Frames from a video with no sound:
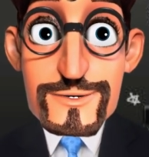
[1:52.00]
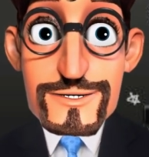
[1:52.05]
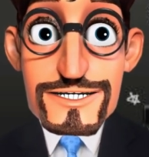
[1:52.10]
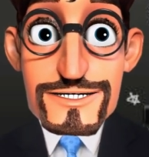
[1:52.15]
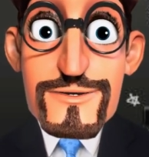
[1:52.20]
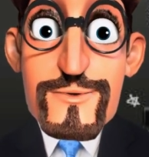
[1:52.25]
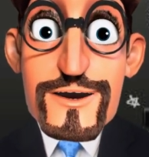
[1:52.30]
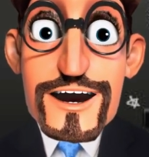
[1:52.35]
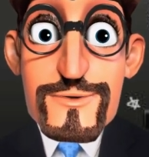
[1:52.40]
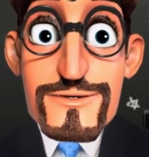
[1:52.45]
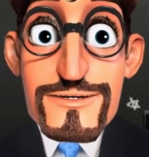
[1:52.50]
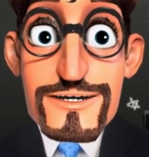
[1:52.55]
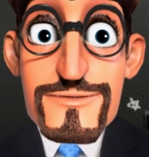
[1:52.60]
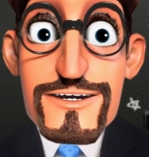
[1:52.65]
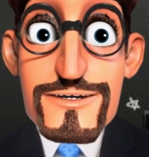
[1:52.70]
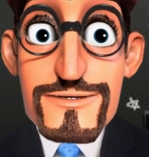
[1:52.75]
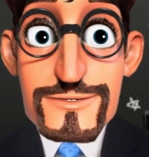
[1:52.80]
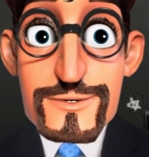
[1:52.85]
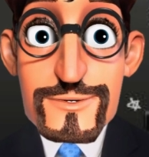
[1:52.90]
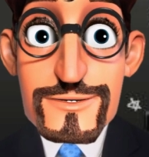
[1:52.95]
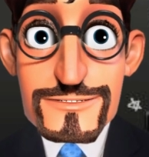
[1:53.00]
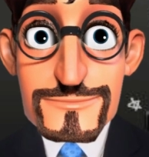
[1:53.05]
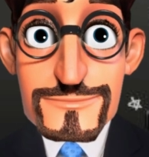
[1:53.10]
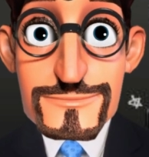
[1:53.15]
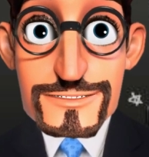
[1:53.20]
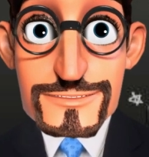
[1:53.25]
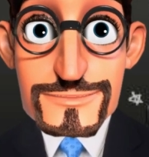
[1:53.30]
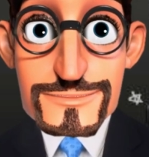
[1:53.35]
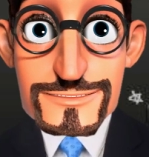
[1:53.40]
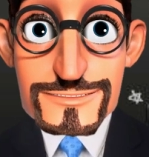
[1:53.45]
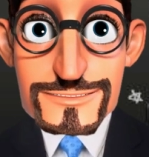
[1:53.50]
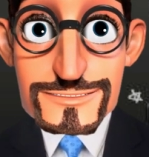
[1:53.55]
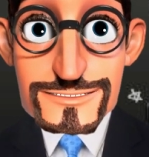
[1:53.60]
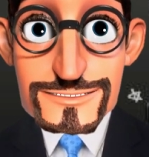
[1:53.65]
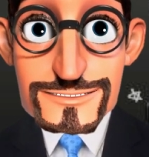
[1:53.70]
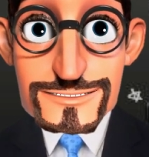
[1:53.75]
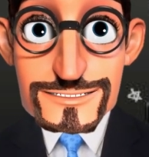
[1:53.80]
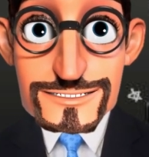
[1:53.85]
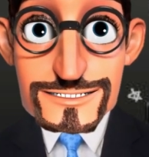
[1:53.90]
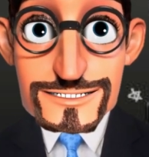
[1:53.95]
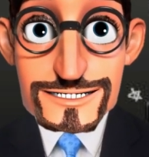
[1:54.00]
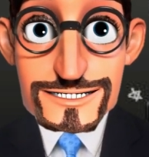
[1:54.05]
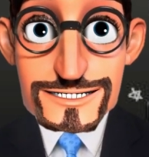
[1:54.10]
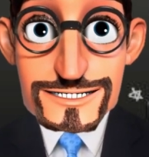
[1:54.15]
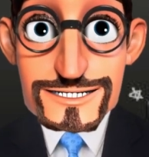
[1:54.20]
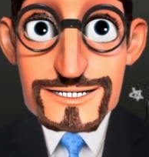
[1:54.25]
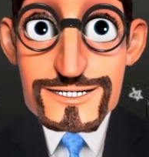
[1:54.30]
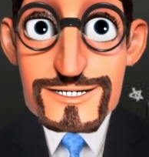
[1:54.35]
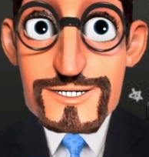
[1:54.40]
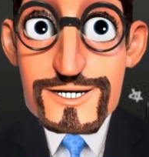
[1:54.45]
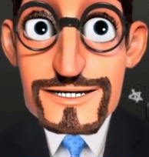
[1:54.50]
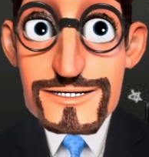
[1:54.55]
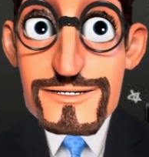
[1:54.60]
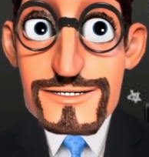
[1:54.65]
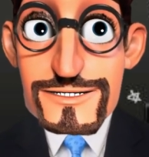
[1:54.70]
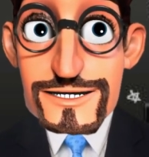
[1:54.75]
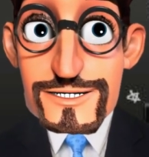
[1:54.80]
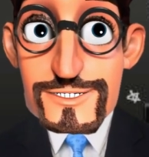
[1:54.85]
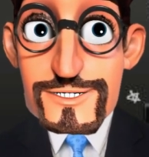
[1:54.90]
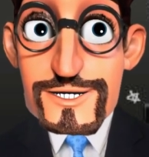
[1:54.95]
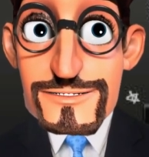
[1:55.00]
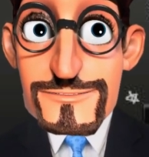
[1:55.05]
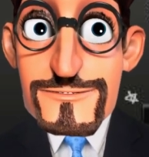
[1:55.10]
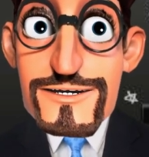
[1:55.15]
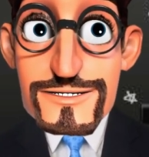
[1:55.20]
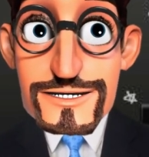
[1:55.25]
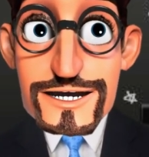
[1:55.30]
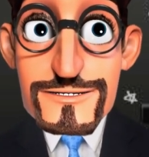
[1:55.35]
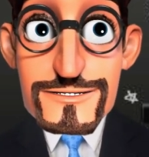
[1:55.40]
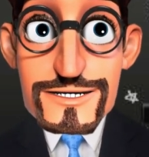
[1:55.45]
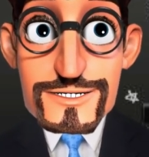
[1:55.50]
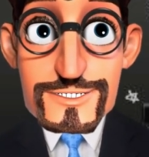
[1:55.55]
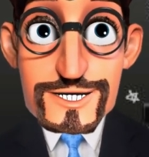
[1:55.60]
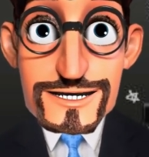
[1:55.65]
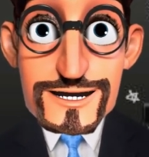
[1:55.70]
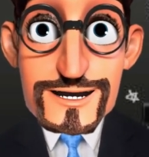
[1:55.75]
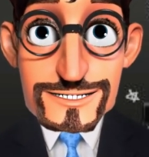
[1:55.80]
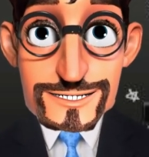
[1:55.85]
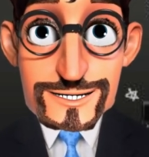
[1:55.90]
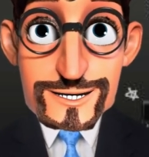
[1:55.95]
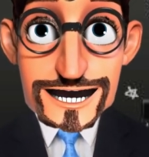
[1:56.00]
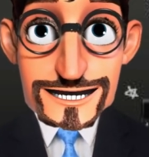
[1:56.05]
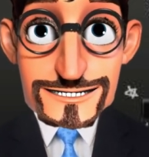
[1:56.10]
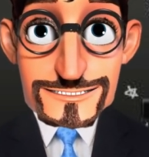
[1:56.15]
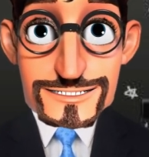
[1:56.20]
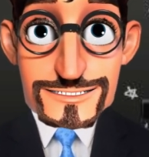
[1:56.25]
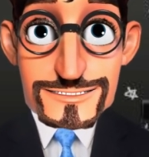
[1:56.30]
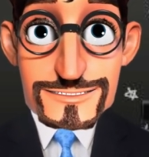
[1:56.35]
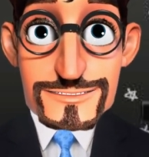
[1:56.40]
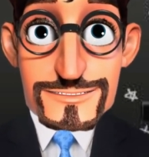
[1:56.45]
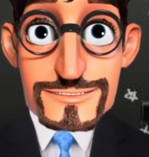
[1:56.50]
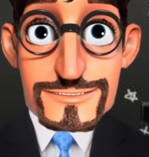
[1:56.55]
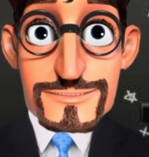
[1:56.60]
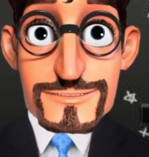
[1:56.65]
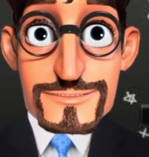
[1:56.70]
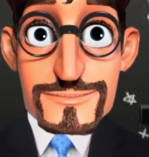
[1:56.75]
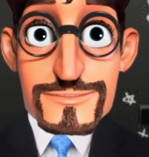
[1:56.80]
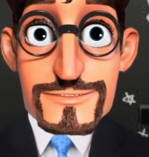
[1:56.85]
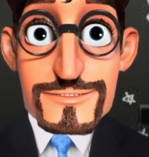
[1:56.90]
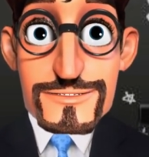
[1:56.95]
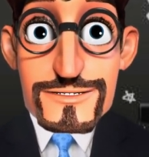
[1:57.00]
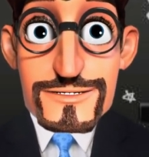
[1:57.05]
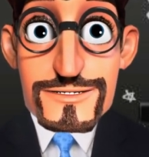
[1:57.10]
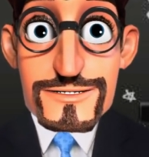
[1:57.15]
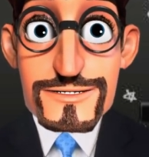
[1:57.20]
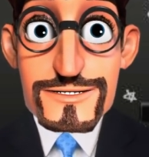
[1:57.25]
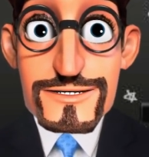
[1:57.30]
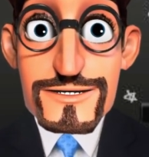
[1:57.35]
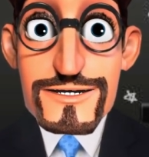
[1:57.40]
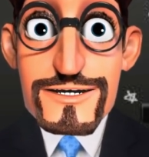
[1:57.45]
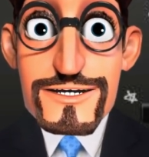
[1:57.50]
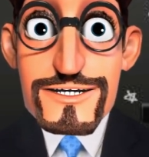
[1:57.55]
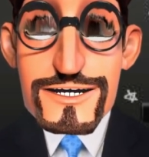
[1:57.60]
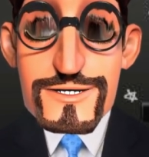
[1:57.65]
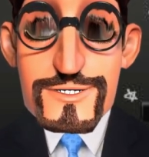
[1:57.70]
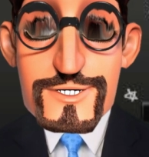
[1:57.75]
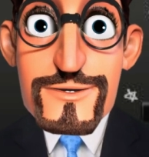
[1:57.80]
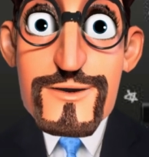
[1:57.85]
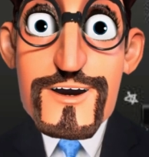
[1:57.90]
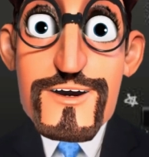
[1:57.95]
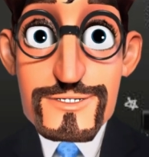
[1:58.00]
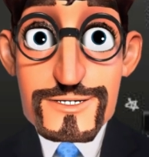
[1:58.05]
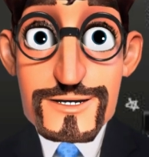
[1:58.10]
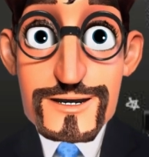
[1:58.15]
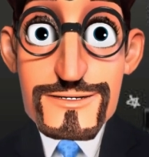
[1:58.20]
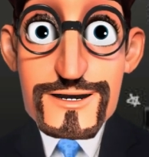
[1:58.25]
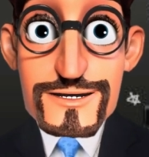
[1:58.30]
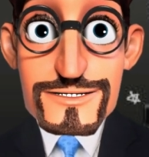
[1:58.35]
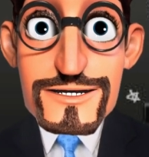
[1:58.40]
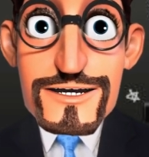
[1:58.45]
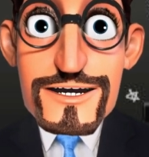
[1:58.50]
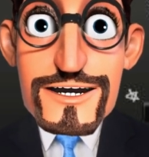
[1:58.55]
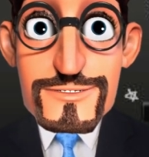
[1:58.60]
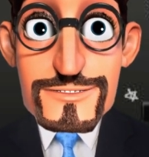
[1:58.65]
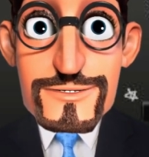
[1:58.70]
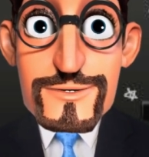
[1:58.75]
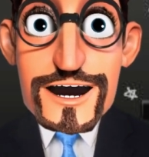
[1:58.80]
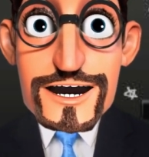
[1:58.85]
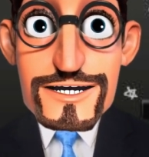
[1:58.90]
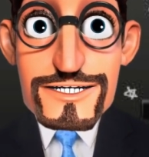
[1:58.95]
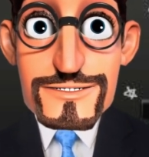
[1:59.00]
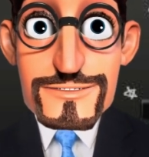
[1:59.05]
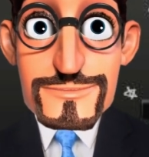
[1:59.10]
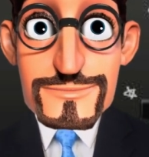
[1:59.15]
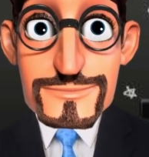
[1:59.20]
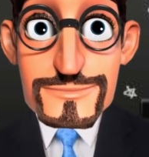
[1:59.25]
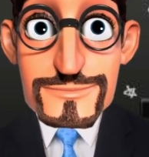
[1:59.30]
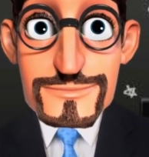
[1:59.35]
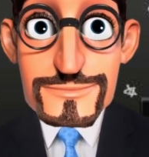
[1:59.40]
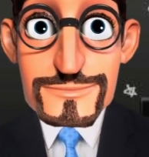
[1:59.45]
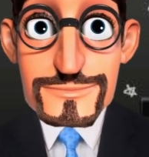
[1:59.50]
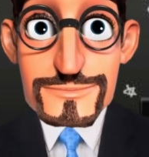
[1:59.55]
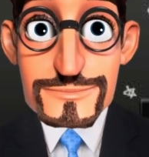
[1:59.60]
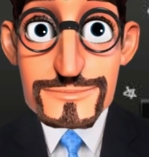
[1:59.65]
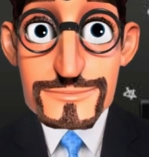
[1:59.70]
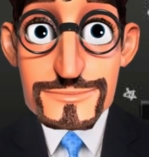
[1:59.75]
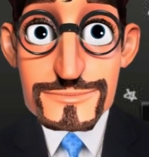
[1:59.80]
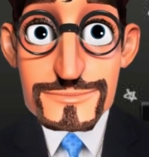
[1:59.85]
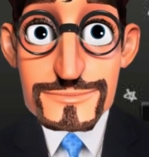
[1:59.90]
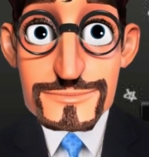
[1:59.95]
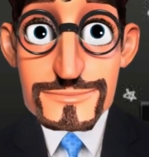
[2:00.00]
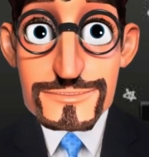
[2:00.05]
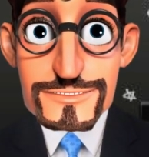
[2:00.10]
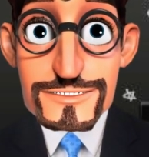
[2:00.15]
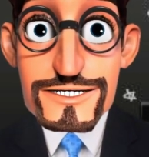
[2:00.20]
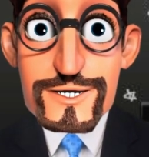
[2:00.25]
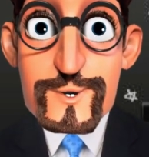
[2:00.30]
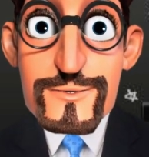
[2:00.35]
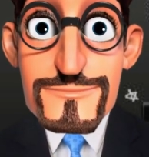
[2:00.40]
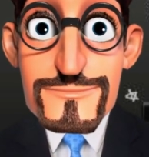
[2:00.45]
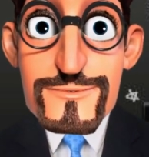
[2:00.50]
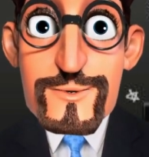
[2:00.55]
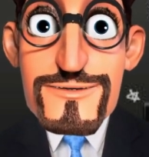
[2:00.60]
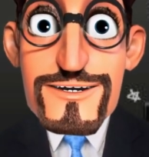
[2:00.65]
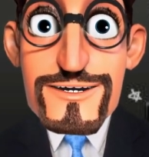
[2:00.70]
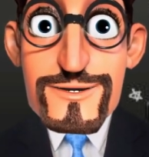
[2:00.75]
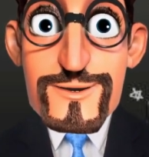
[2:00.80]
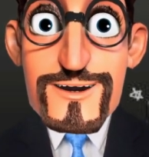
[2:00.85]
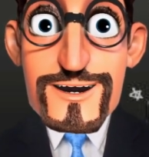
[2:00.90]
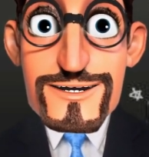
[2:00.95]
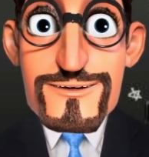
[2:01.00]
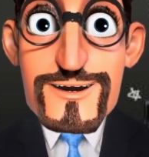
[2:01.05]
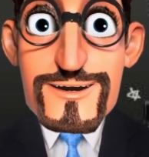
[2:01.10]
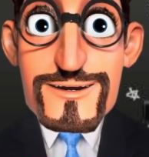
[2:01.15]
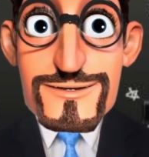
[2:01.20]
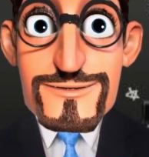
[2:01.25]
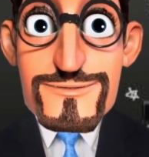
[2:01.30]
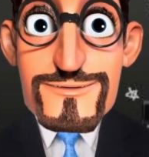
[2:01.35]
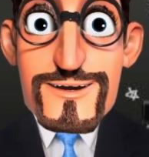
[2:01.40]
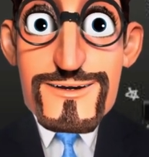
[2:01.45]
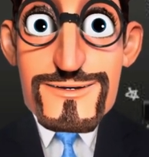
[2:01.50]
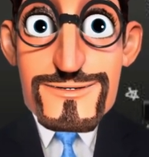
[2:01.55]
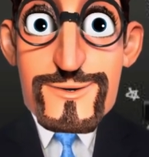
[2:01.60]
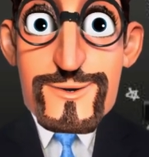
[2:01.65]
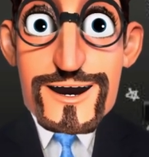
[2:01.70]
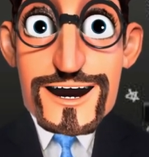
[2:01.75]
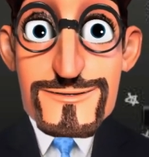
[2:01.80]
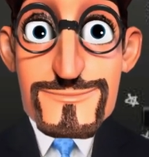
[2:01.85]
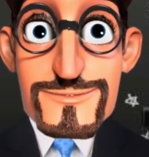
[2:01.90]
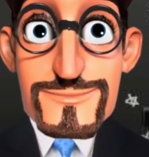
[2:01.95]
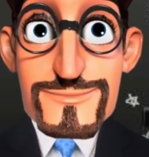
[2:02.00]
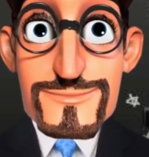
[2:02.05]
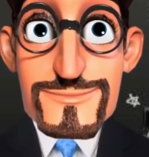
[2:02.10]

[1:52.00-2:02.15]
restore in the background. If you'd like to keep backing up to iCloud, you can subscribe to iCloud Plus. Set up a new iPhone with iCloud.